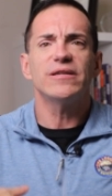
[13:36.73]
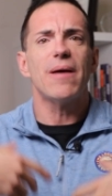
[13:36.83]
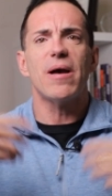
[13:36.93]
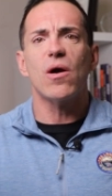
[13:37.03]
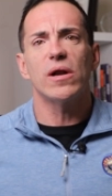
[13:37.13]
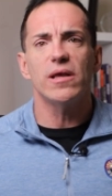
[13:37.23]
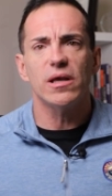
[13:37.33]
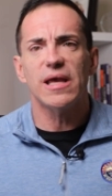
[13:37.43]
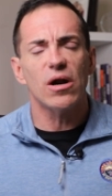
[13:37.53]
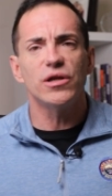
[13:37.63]
Every time I go
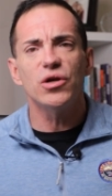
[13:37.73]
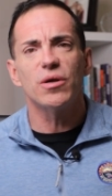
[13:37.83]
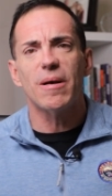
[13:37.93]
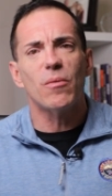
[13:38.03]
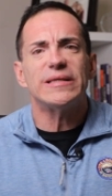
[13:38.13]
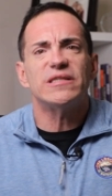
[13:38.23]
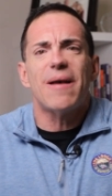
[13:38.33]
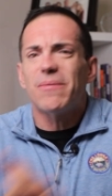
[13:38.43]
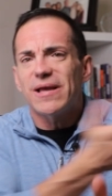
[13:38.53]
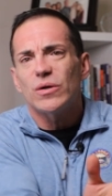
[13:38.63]
and get on YouTube, I'm what,
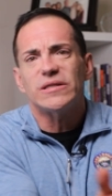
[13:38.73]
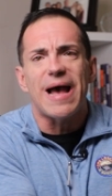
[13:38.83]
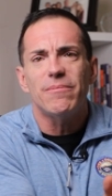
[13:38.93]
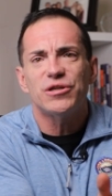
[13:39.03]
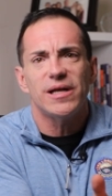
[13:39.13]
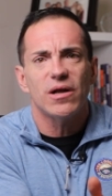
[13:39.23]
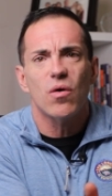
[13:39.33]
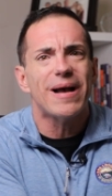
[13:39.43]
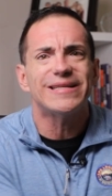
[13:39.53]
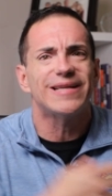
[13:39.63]
stepping into a time machine and
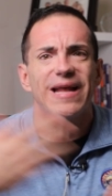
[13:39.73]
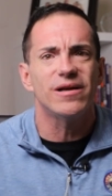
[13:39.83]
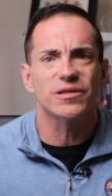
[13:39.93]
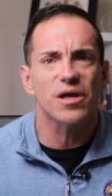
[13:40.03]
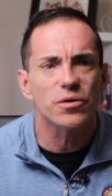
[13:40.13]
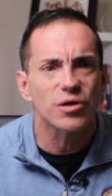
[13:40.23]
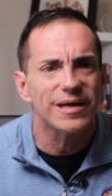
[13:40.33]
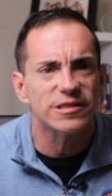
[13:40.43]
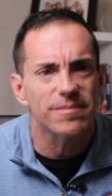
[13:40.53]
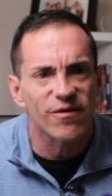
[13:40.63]
going back to 10 years ago and
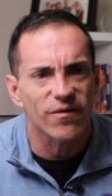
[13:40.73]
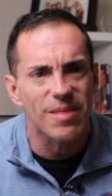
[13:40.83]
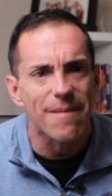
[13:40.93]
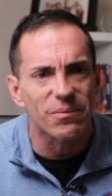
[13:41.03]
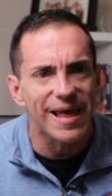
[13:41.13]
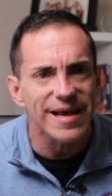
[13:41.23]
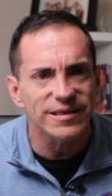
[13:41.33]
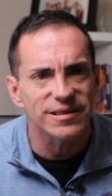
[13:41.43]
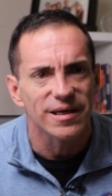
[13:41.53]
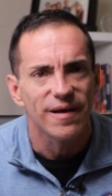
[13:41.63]
trying to speak from that
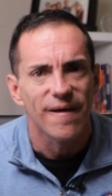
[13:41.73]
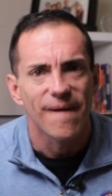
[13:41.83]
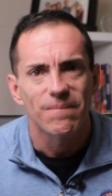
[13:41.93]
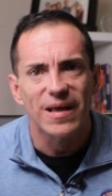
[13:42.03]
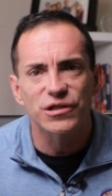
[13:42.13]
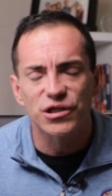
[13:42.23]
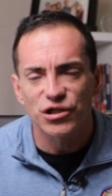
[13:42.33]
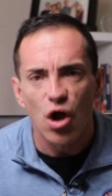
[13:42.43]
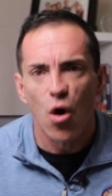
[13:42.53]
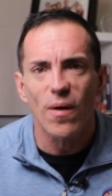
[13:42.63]
place? It's
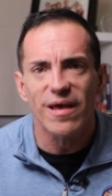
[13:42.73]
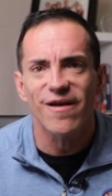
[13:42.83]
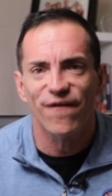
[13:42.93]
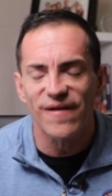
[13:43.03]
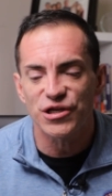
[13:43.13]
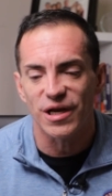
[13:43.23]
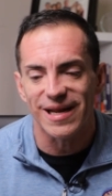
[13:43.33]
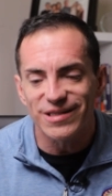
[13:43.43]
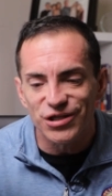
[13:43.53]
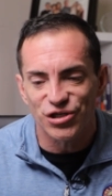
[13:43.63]
so
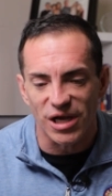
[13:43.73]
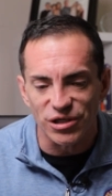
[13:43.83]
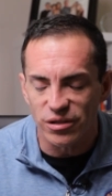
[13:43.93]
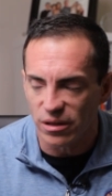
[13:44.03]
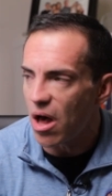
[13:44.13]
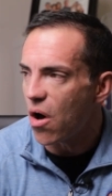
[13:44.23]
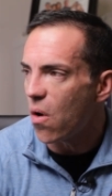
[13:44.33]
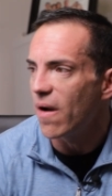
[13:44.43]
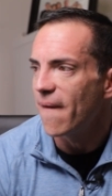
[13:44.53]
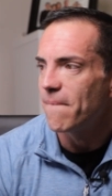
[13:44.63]
inefficient. It's such
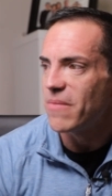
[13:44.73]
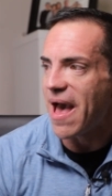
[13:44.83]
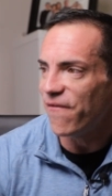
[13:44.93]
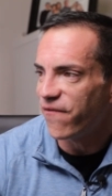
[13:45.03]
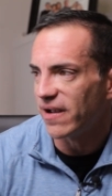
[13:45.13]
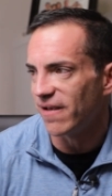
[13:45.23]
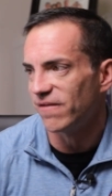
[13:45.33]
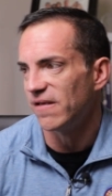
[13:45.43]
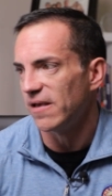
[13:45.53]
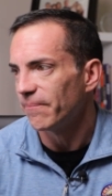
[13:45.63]
low
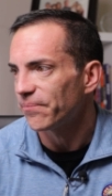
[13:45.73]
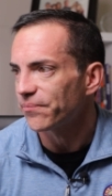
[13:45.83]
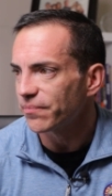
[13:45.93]
efficacy.